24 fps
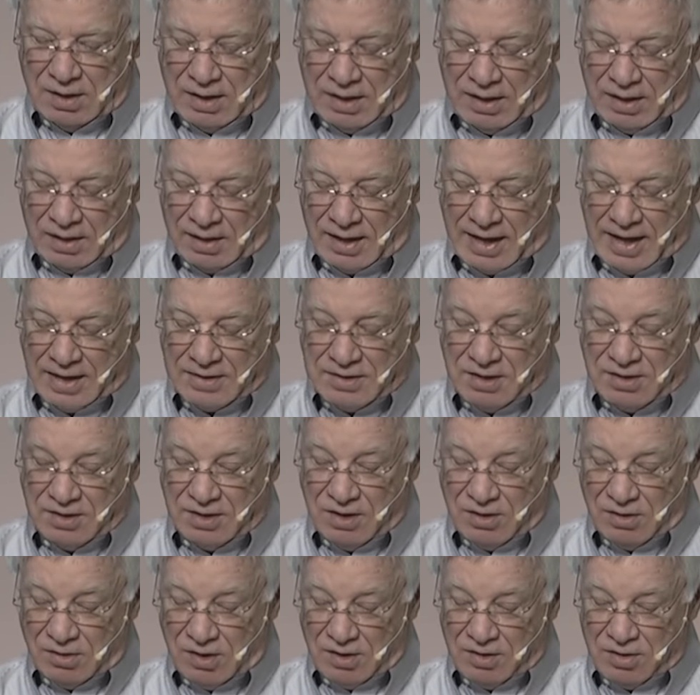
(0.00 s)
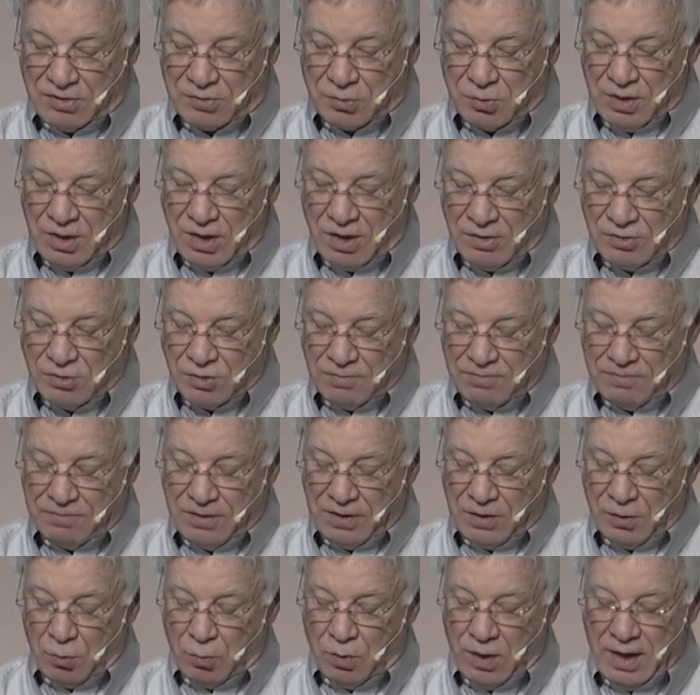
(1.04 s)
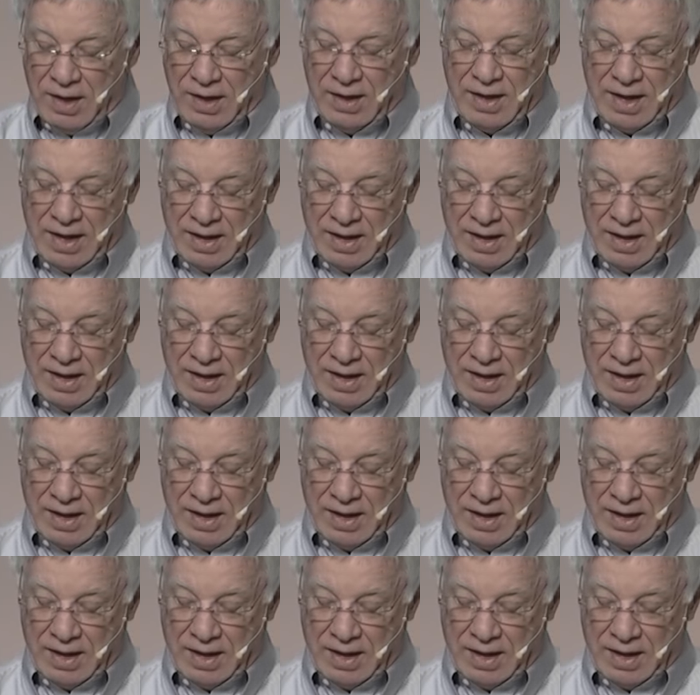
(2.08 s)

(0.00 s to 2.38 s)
It landed nearly 300 feet away.